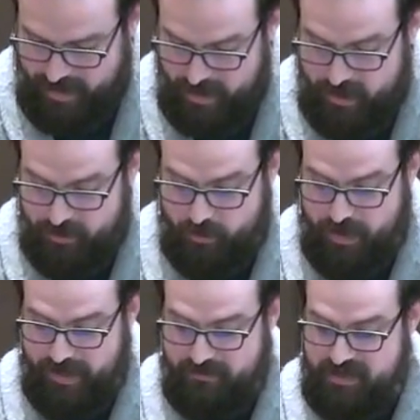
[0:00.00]
So
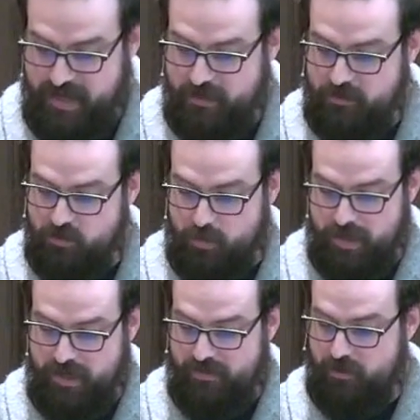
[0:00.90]
then 10, 20,
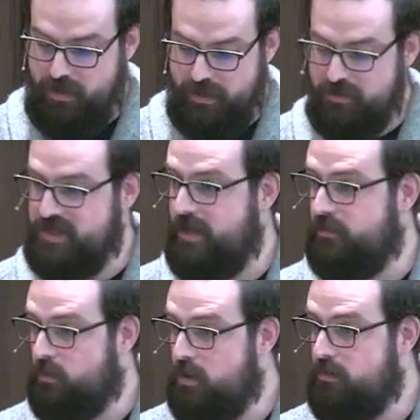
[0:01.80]
30 years down the
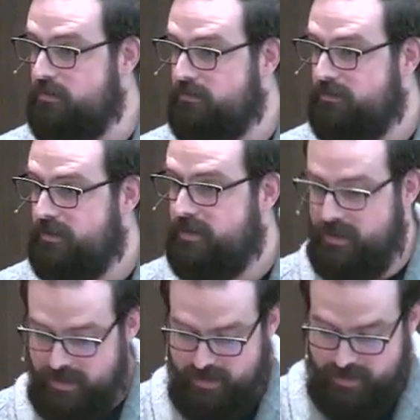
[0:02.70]
road,
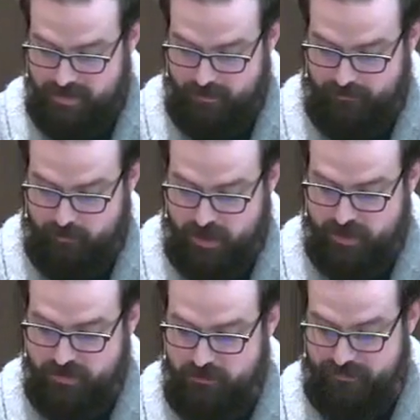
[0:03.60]
some fresh
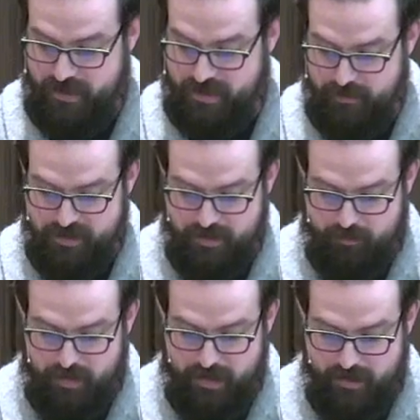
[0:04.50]
new face comes into
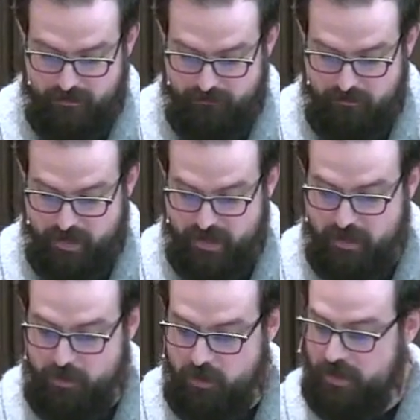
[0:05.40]
play in the
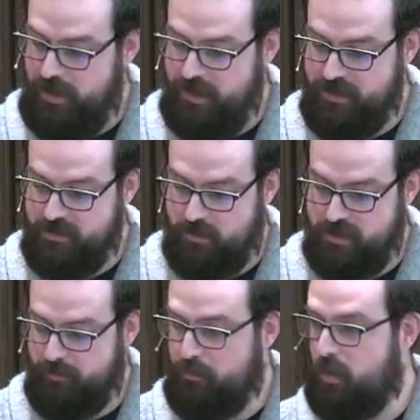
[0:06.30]
community and starts to
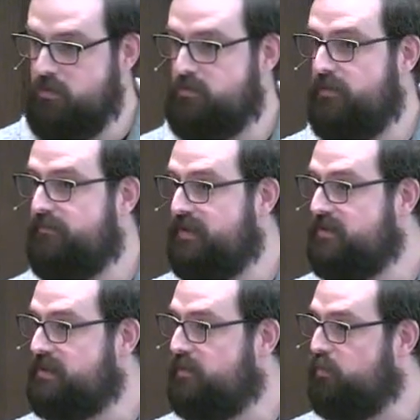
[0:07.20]
propose what feels
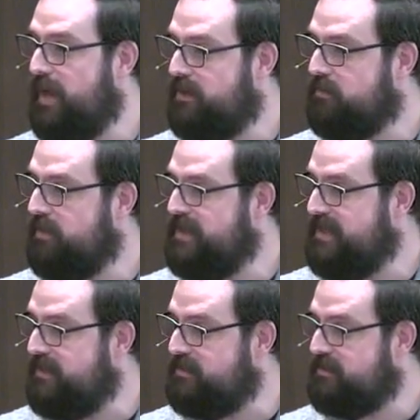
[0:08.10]
like radical
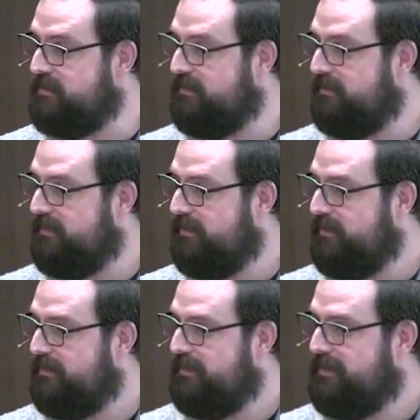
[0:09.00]
ideas
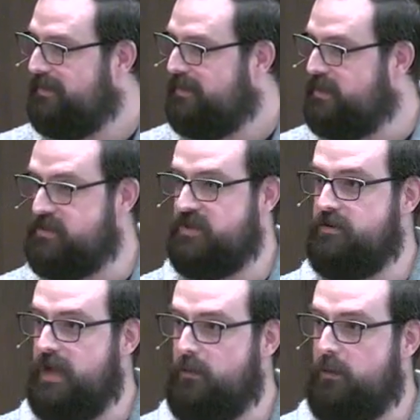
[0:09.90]
because they're
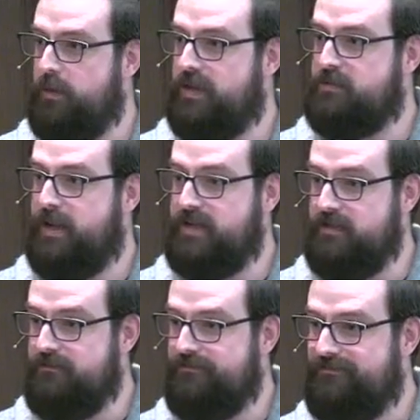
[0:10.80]
not what we expected.
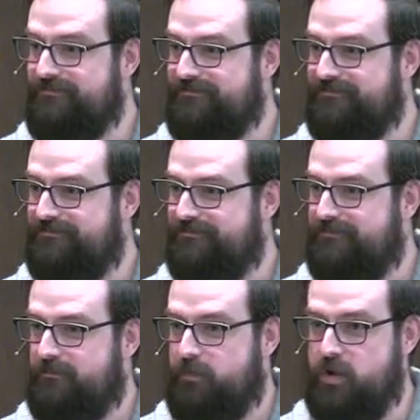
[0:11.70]

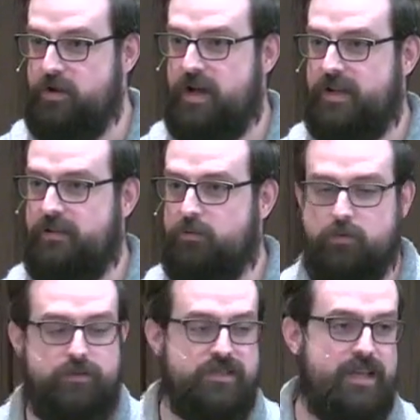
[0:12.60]
They're not in the
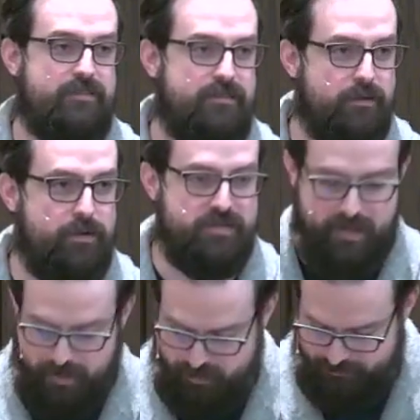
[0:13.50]
rule set that we've set up.